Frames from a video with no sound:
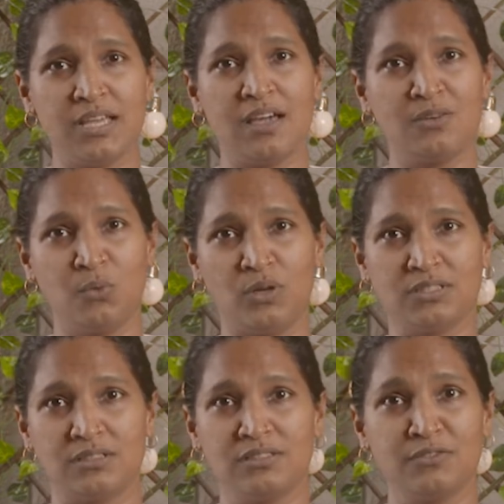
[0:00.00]
air and
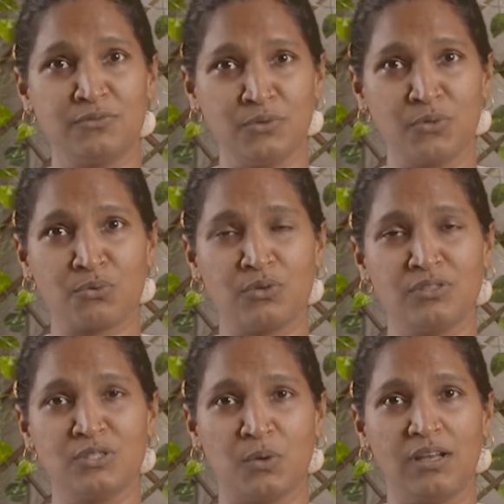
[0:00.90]
water to flow through the
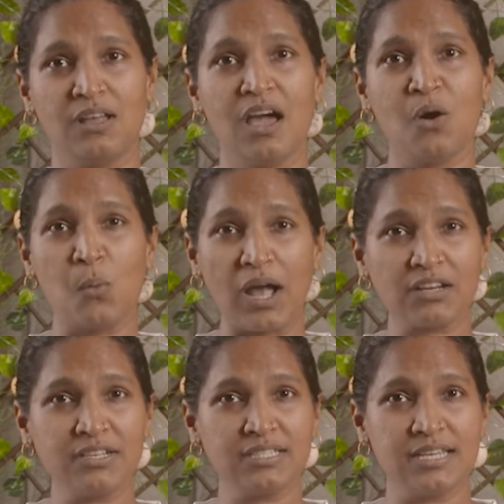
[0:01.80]
soil while
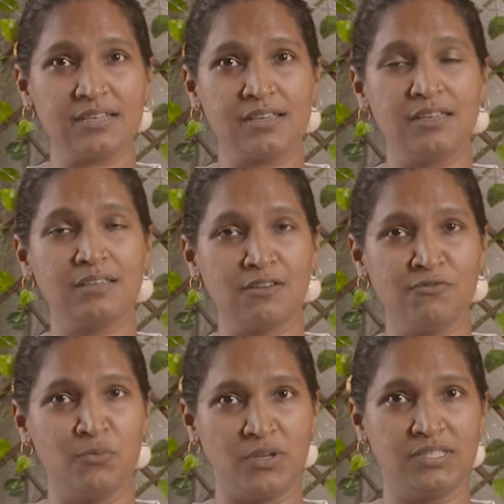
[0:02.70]
retaining enough
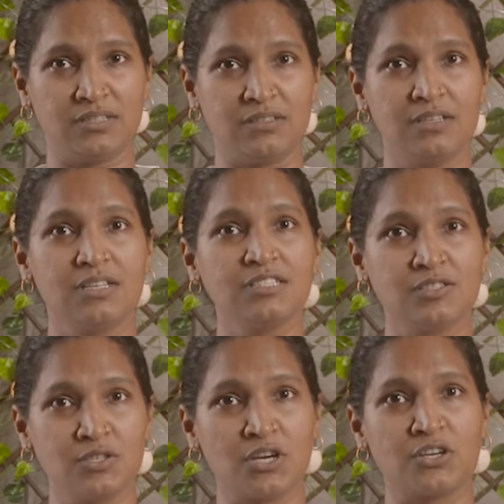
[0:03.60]
moisture to
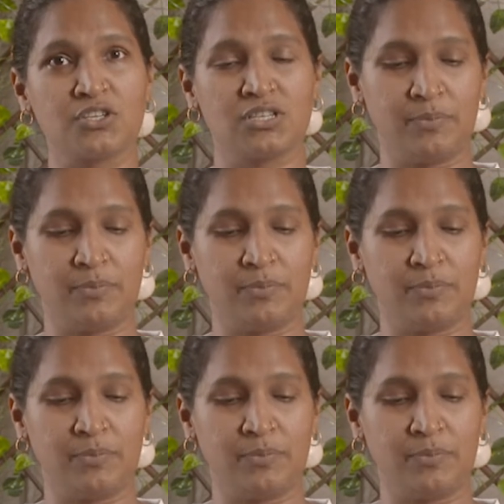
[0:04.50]
nourish the